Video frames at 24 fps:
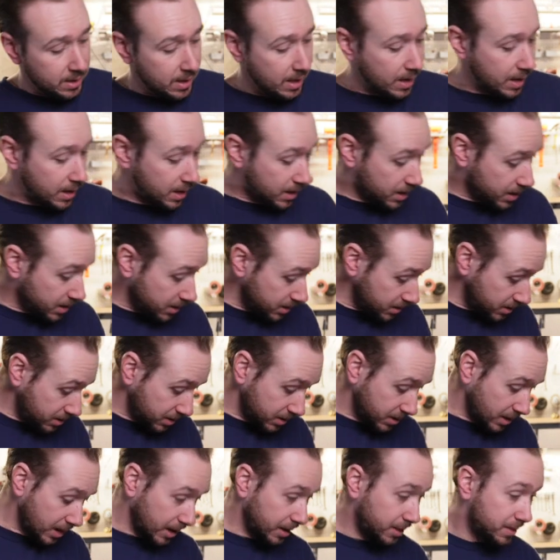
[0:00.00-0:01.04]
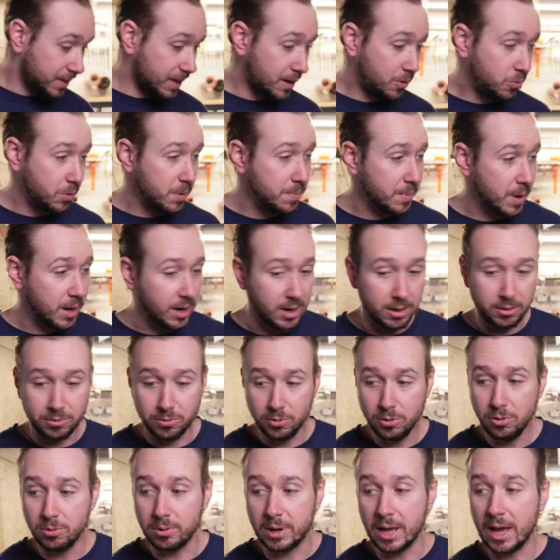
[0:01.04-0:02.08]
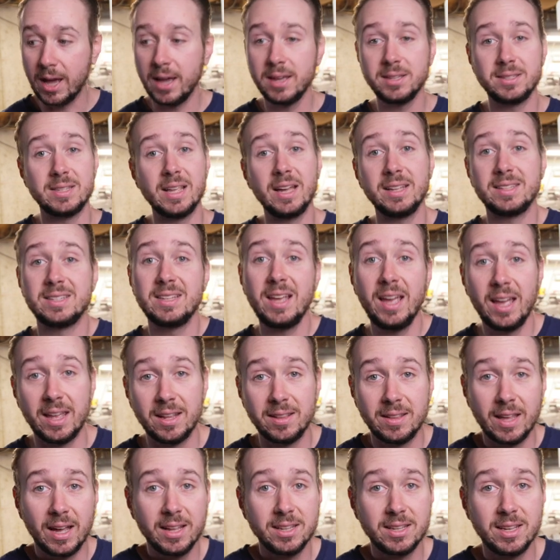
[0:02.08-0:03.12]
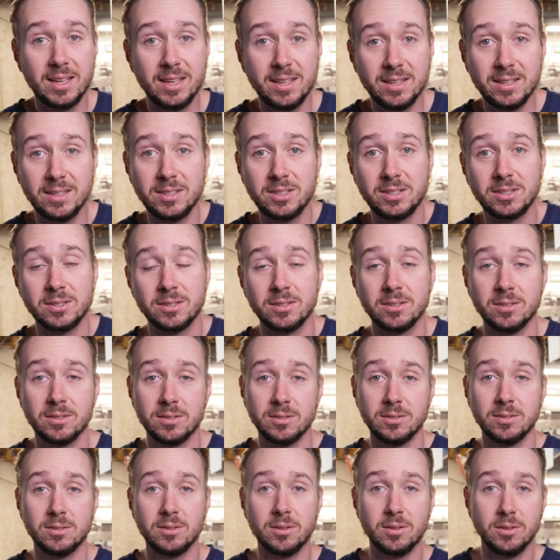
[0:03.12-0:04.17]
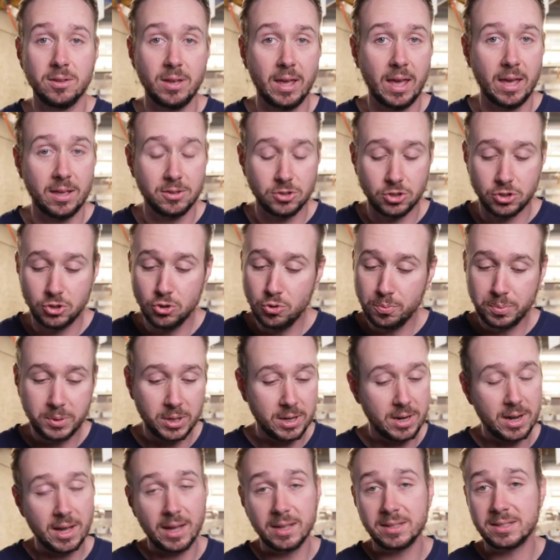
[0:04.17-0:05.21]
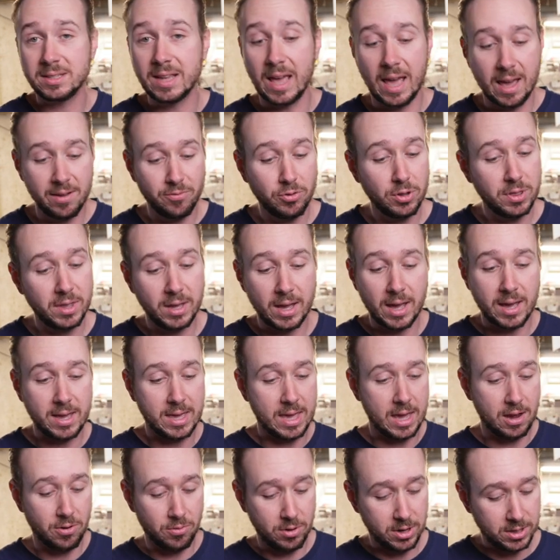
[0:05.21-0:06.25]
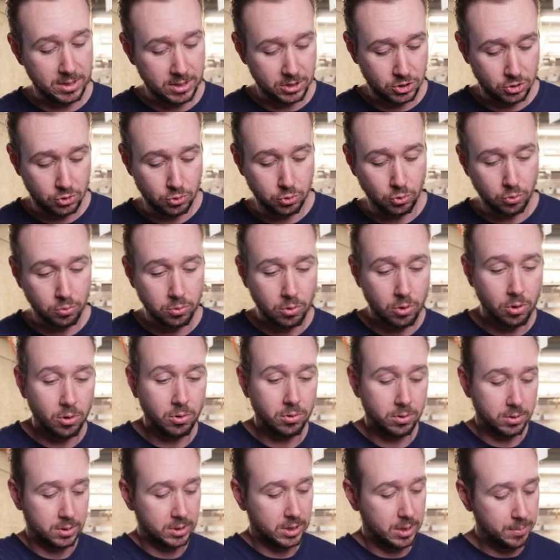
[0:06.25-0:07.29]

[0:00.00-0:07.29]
And I think we made it through. Guys, that's it. That is soup to nuts, everything I carry in this tool roll.